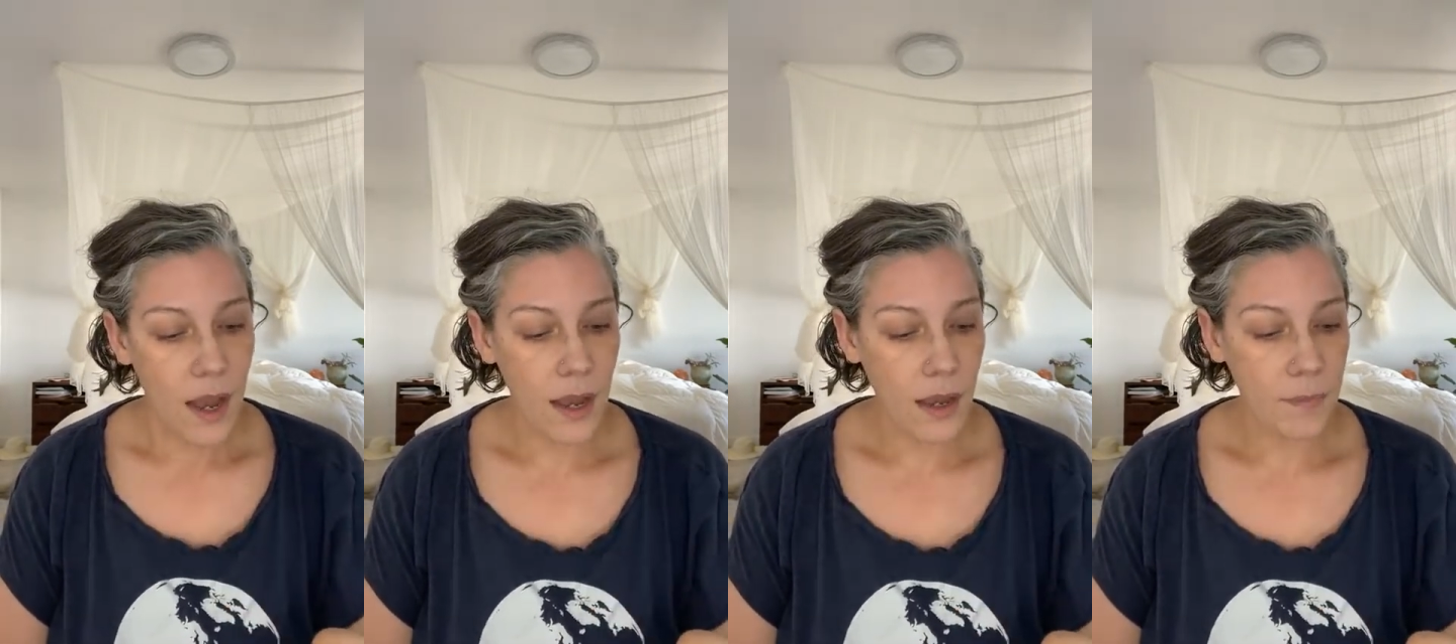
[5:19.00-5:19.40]

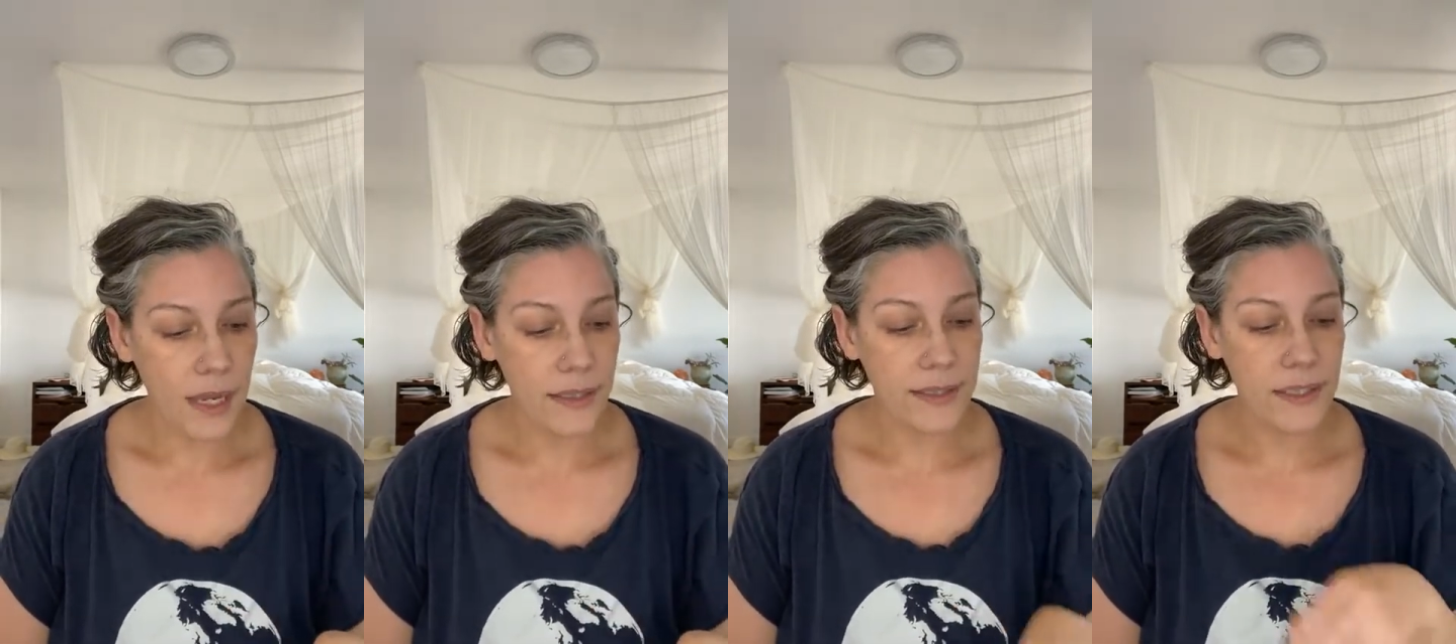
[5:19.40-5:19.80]

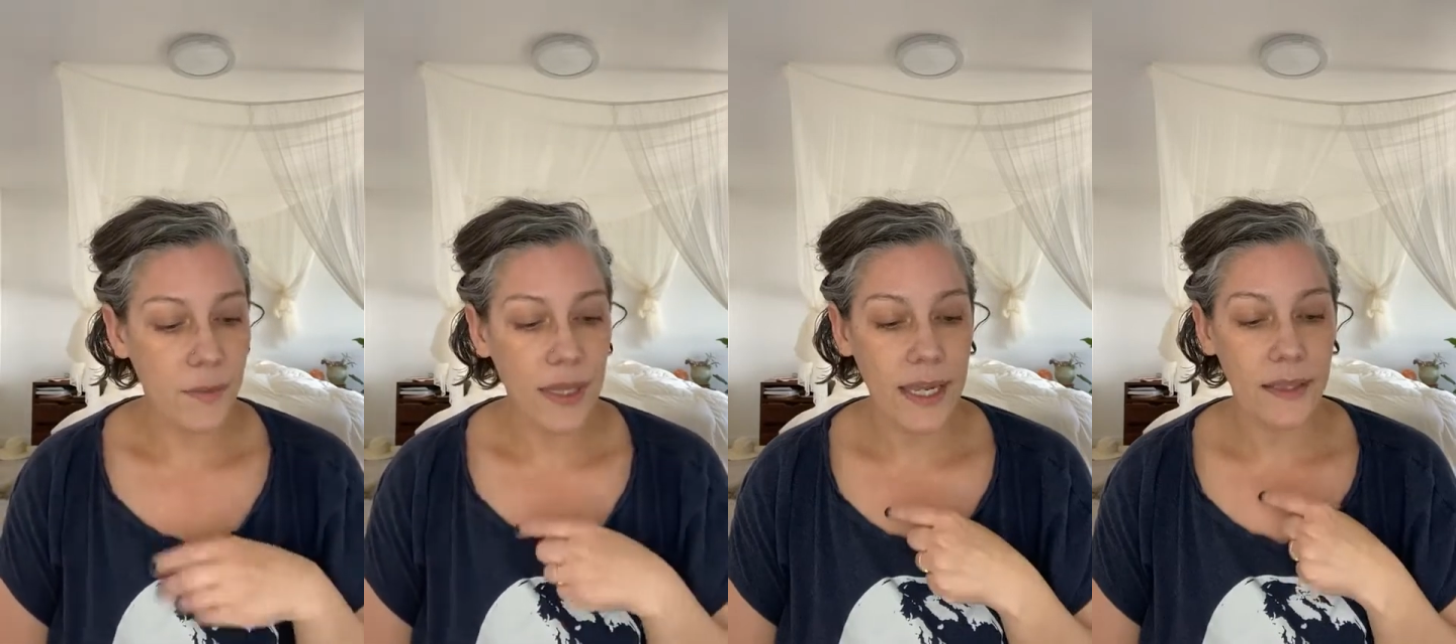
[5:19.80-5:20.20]
It
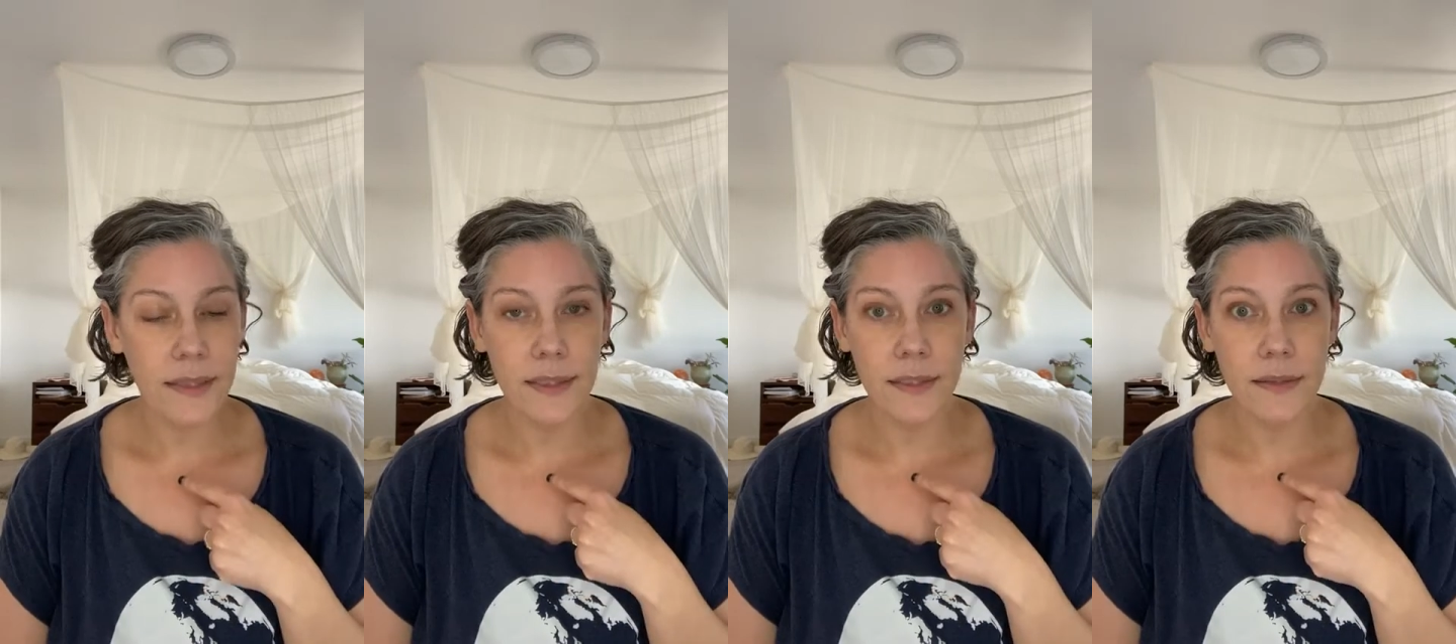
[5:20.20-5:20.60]

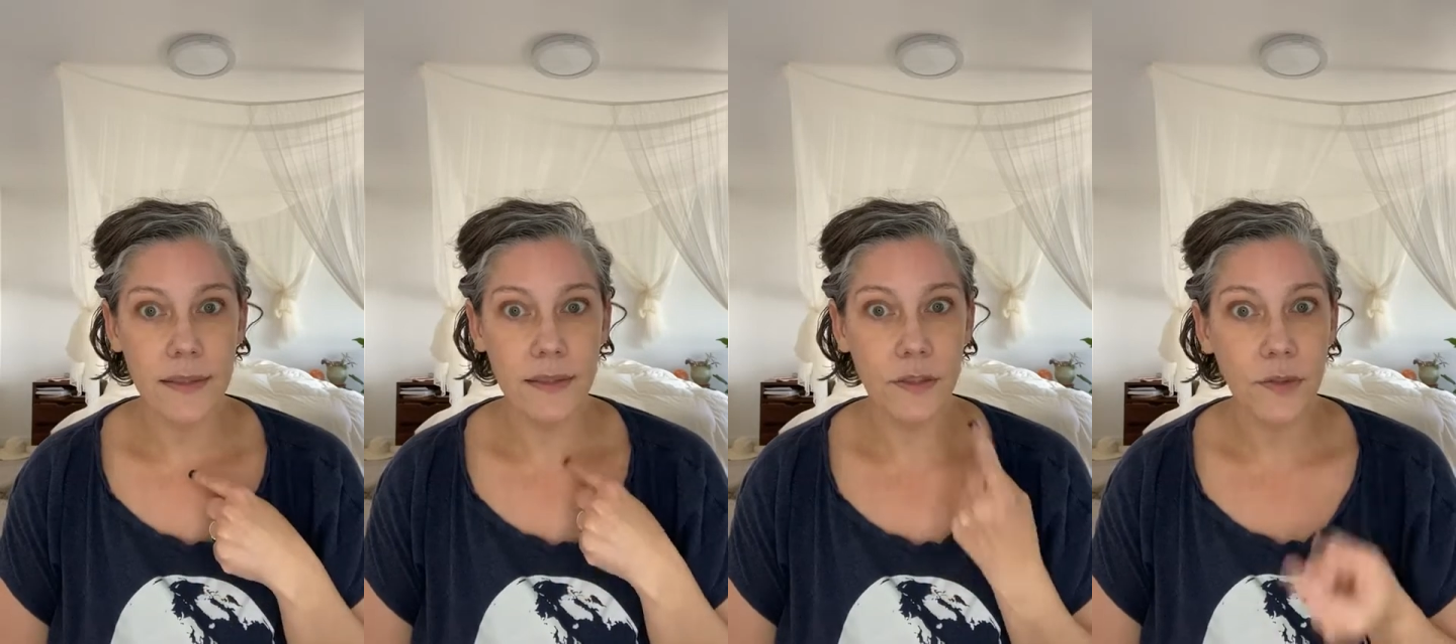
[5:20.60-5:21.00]
stimulates
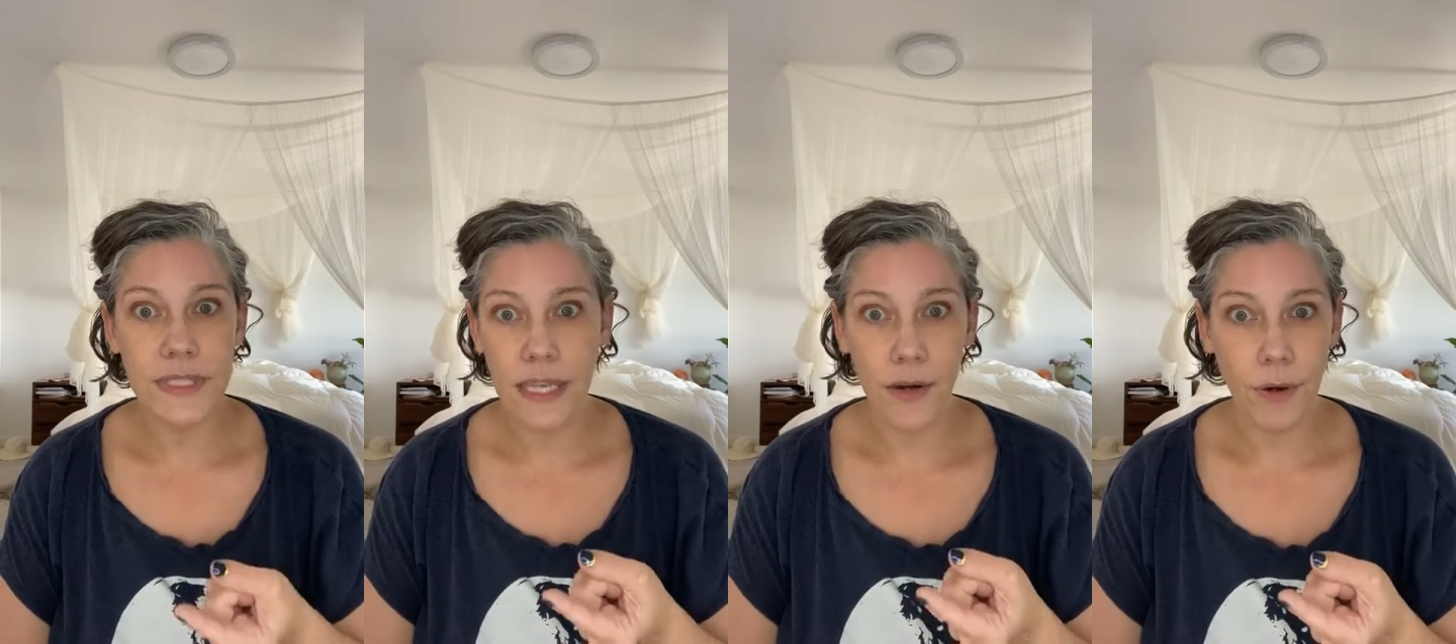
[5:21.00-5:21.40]
new
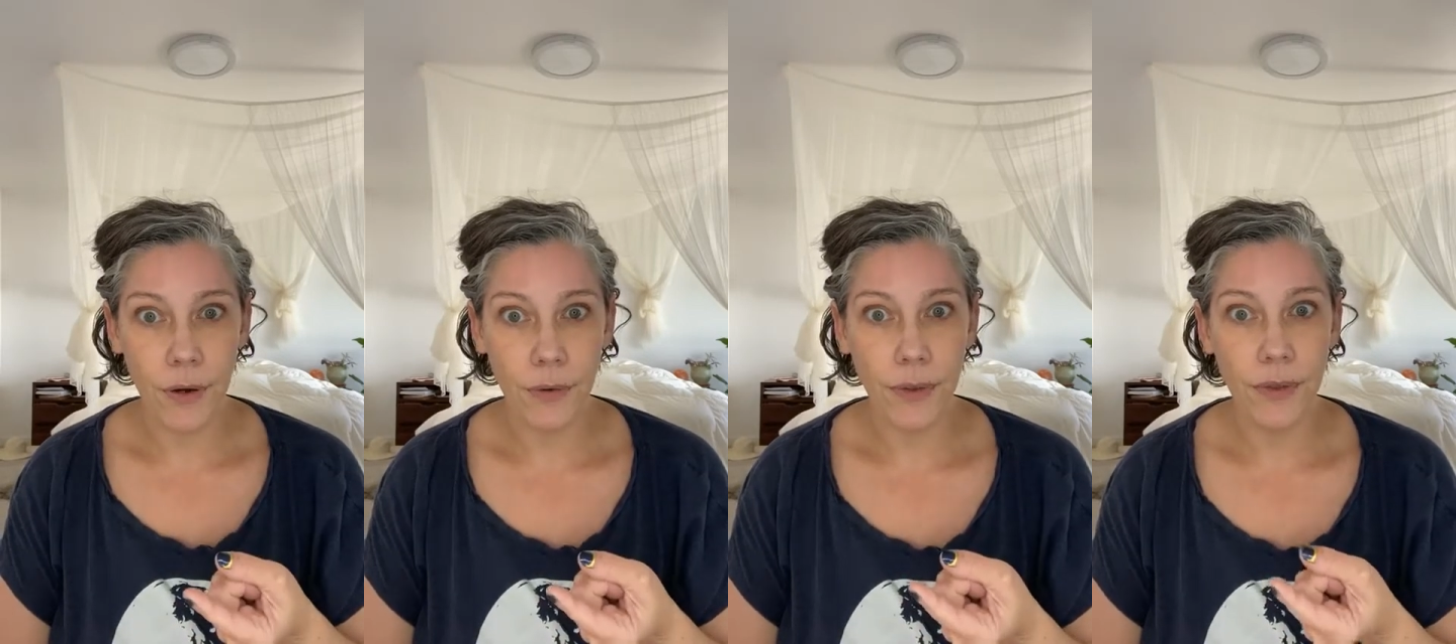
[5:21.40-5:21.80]
skin
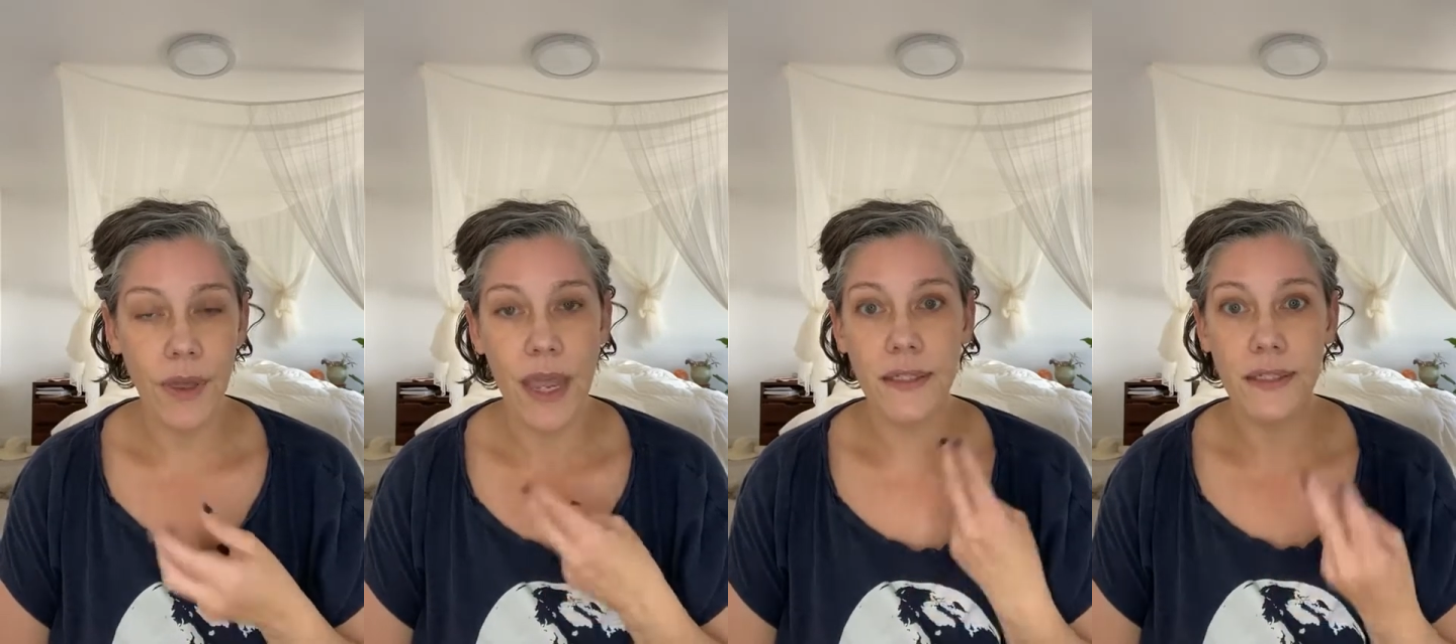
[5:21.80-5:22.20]
growth
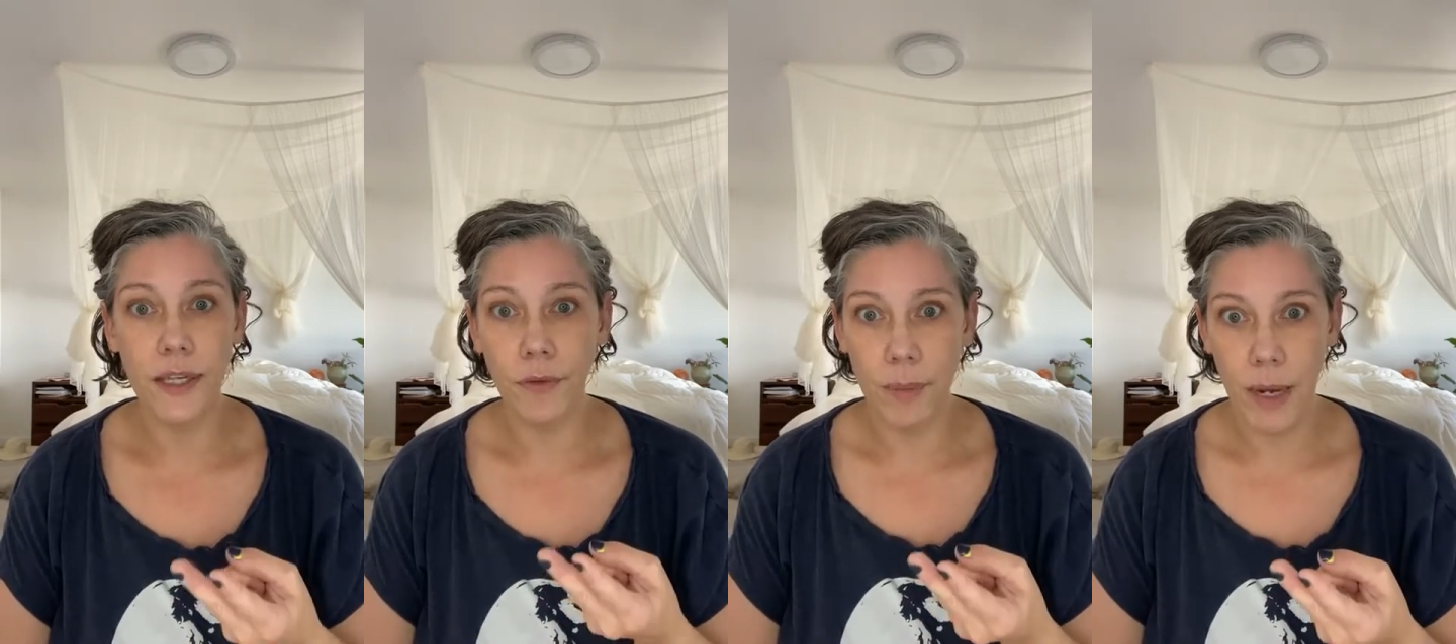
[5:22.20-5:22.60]
and
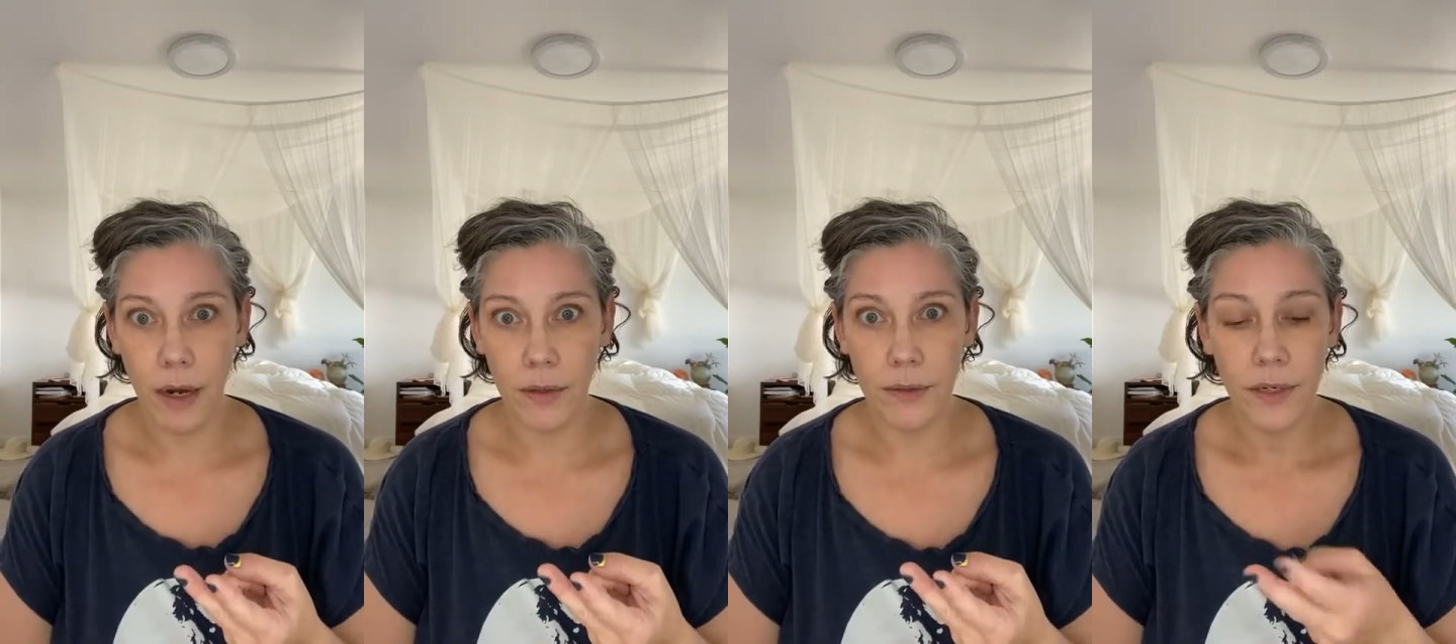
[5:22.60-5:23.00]
skin
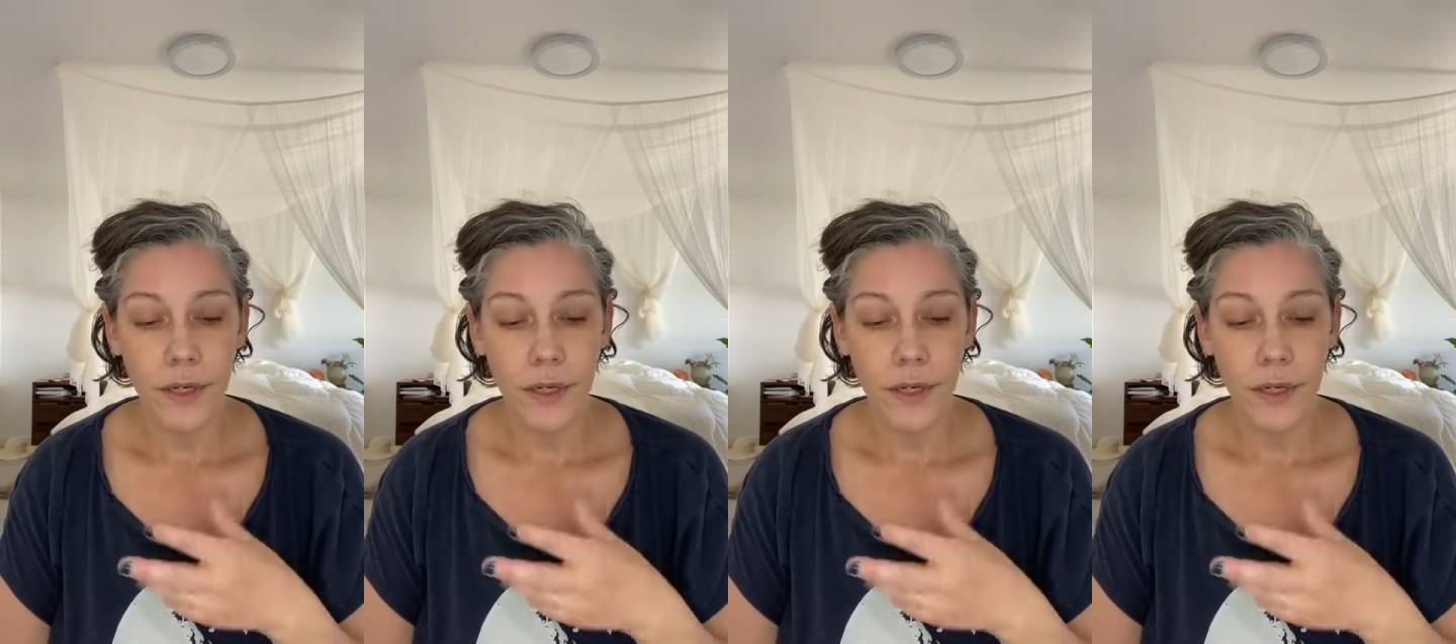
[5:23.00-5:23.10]
repair.